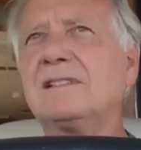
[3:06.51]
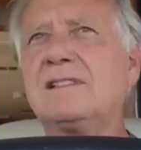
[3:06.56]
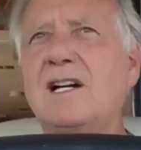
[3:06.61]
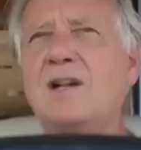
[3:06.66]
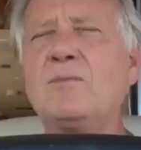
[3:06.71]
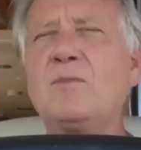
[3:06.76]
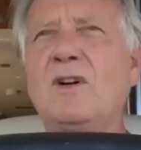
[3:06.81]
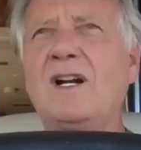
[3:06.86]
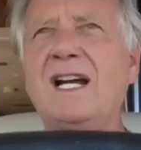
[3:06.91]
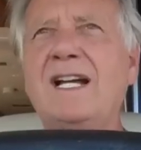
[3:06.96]

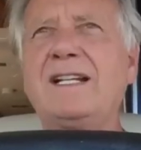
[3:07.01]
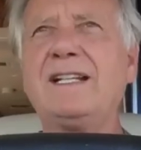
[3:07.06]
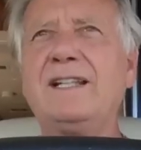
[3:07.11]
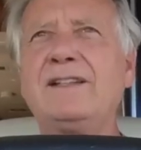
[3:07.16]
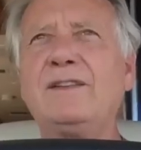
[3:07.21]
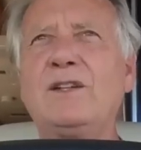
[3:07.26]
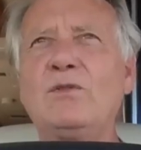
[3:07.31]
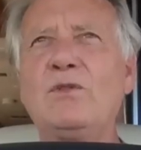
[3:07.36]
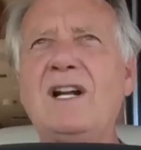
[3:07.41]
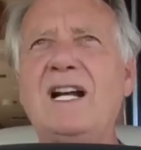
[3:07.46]
come right
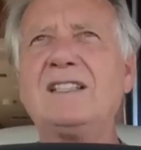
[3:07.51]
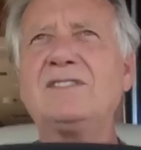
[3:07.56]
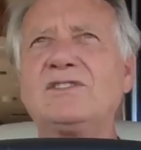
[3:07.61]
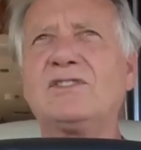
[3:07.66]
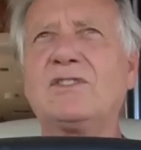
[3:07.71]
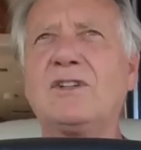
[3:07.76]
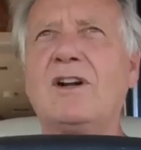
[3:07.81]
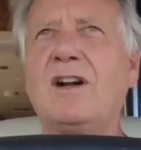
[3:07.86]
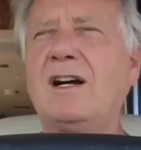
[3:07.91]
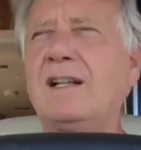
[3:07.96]
in the
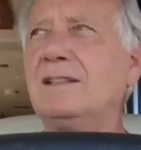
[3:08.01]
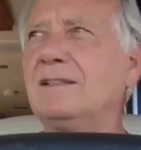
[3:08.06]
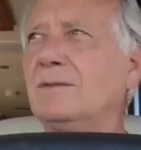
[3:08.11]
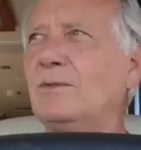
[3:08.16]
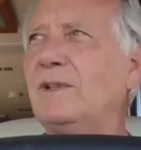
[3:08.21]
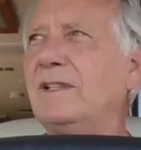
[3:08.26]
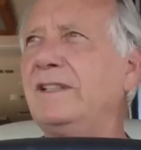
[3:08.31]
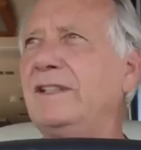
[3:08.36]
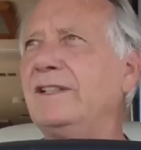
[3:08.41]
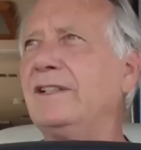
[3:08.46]
restaurant
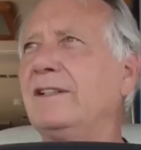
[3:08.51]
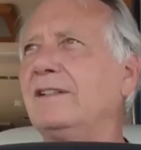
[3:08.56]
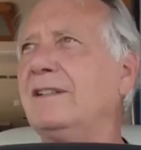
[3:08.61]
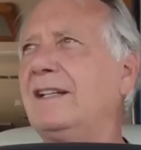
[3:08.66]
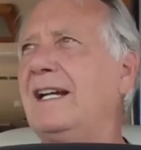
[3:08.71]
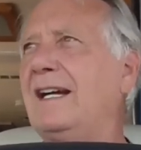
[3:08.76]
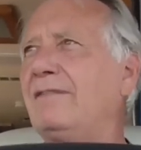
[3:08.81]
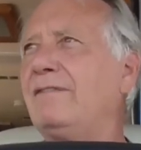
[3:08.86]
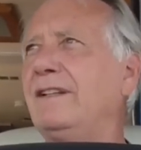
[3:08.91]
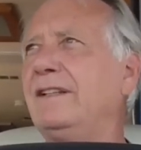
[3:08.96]
when you're
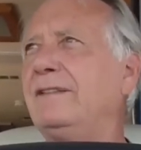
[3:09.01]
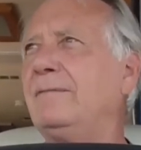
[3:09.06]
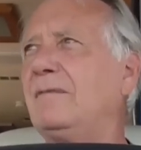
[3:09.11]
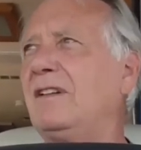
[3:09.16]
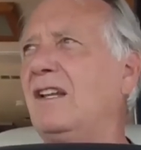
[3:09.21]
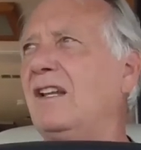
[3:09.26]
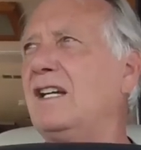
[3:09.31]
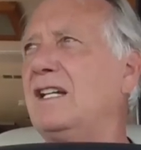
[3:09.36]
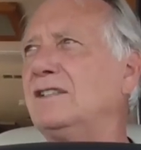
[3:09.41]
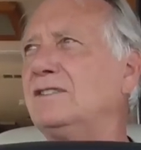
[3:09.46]
having
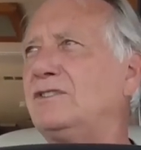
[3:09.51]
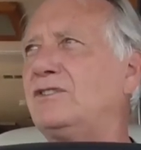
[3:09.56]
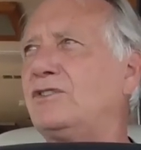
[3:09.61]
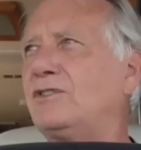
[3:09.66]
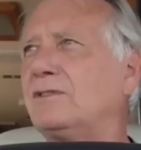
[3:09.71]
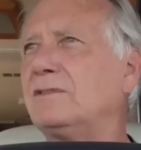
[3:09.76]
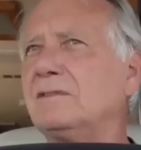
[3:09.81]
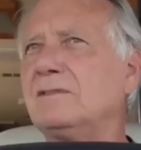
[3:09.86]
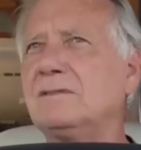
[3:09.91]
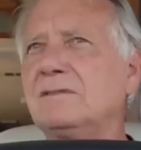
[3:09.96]

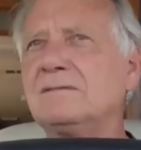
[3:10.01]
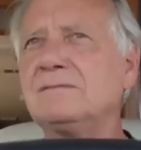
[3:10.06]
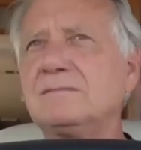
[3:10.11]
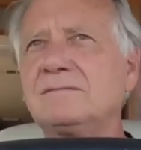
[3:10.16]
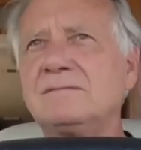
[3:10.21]
lunch.